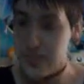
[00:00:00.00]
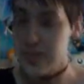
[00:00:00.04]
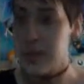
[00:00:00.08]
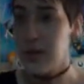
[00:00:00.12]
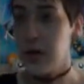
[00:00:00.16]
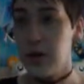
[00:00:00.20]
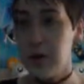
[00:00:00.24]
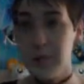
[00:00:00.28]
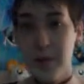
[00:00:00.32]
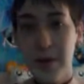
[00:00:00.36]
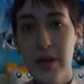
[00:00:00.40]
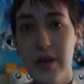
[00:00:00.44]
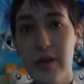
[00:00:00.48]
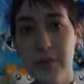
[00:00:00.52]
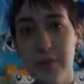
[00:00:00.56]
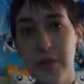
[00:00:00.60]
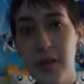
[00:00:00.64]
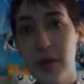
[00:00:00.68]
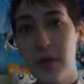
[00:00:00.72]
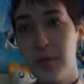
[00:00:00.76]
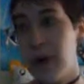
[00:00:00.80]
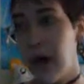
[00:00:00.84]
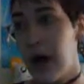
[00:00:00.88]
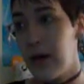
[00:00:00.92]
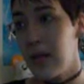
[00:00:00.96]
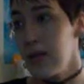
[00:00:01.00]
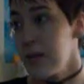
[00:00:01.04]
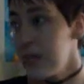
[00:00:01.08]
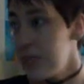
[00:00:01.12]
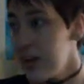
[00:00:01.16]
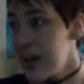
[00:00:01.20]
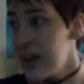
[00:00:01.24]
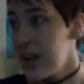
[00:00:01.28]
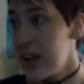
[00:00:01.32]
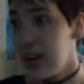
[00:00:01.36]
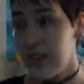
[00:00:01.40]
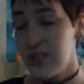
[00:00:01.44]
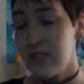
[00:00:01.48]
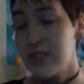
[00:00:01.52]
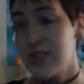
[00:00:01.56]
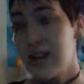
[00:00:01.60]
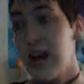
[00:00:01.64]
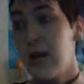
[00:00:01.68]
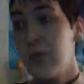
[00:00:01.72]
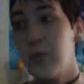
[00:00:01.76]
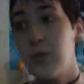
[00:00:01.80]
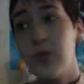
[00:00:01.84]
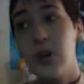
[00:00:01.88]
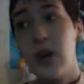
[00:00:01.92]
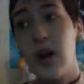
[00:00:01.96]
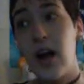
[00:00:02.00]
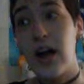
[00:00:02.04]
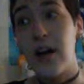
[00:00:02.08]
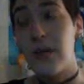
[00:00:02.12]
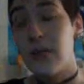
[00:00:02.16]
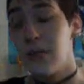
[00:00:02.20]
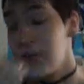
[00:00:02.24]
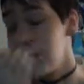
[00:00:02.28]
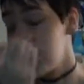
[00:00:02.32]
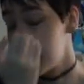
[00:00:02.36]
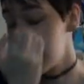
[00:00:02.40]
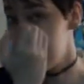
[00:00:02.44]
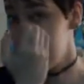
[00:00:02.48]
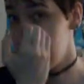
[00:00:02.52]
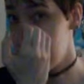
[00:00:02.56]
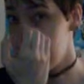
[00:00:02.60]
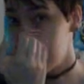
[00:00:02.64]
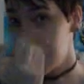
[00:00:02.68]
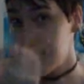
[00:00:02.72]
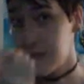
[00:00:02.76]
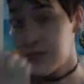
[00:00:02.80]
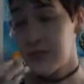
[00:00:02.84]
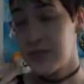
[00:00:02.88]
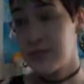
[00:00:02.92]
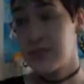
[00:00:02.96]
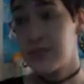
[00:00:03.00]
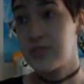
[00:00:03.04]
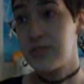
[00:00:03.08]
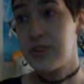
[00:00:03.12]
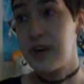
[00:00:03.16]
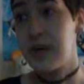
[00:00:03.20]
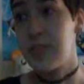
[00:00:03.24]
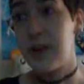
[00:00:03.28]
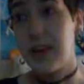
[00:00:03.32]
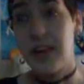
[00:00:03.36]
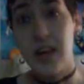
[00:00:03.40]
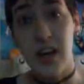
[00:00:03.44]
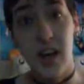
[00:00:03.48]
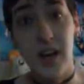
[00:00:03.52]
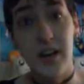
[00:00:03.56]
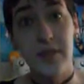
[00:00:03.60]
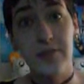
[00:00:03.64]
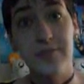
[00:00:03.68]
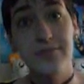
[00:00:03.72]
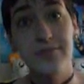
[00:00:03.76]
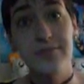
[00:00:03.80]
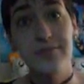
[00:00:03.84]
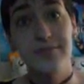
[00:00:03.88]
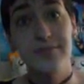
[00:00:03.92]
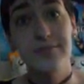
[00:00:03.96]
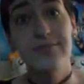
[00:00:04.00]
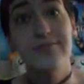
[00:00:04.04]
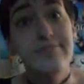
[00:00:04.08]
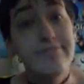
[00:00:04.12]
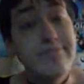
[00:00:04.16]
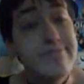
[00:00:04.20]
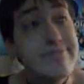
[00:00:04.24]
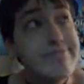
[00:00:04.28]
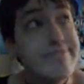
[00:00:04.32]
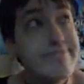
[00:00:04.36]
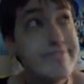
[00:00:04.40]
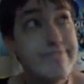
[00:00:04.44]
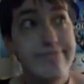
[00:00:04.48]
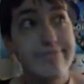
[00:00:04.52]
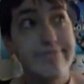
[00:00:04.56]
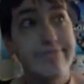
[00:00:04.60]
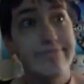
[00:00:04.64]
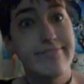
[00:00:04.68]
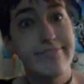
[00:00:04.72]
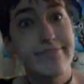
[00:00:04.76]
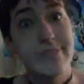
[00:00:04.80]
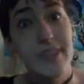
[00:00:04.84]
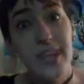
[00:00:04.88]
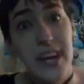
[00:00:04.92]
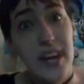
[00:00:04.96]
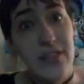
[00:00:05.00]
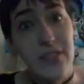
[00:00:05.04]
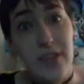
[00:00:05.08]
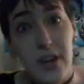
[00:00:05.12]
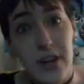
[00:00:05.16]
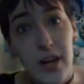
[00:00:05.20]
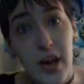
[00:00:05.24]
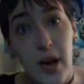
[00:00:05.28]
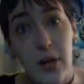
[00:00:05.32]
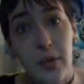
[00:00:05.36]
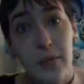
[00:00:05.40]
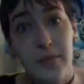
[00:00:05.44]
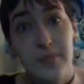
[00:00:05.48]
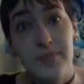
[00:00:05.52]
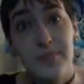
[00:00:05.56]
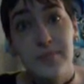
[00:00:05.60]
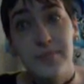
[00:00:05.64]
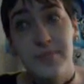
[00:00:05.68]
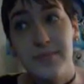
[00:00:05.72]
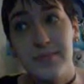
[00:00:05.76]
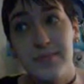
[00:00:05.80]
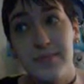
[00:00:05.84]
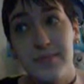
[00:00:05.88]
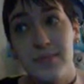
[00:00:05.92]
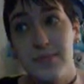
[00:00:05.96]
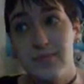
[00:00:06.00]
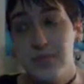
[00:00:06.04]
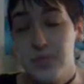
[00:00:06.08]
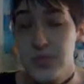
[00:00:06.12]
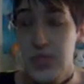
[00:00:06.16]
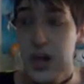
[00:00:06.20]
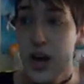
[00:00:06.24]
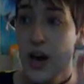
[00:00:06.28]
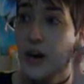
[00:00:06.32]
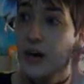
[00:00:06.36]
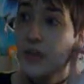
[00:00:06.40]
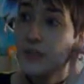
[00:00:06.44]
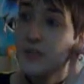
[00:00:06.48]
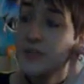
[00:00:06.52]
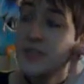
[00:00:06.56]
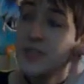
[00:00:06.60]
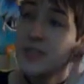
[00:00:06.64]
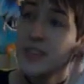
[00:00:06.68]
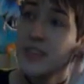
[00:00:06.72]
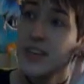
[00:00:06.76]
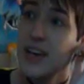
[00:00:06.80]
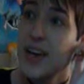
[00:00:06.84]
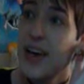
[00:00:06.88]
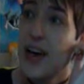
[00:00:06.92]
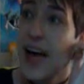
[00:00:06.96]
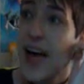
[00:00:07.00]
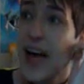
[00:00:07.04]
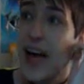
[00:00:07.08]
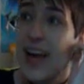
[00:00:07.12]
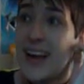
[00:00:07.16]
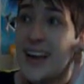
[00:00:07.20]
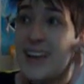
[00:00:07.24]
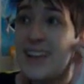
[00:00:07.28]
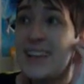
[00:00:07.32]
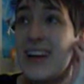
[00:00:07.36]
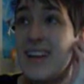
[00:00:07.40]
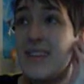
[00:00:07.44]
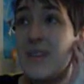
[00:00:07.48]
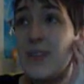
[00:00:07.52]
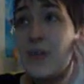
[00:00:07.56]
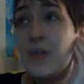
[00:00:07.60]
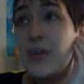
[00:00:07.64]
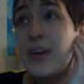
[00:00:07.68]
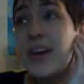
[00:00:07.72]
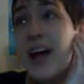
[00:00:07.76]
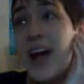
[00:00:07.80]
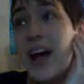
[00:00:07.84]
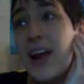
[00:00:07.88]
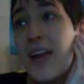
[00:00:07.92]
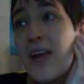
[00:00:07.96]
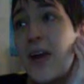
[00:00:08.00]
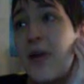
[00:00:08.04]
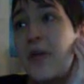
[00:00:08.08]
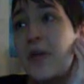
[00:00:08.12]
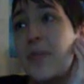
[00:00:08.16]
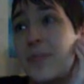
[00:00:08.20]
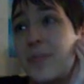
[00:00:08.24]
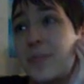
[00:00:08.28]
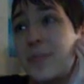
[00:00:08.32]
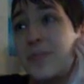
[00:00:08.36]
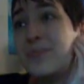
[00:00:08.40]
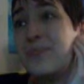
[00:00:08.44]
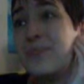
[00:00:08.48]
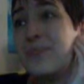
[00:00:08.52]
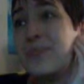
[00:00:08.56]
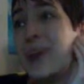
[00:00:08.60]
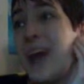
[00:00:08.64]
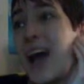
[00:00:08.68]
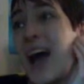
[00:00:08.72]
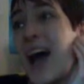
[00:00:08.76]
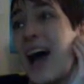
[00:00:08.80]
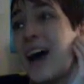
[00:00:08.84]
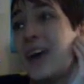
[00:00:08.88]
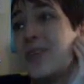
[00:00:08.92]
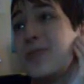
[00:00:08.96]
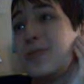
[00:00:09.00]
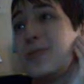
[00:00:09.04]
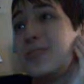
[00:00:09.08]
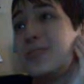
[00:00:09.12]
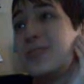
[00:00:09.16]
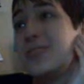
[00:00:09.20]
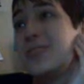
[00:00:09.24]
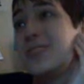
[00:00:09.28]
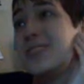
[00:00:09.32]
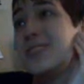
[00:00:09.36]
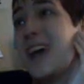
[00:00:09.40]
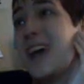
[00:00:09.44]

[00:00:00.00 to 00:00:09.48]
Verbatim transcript: there'll be there'll probably be another time where I will see her for the first time at a con. You never know. So and when we got home, I was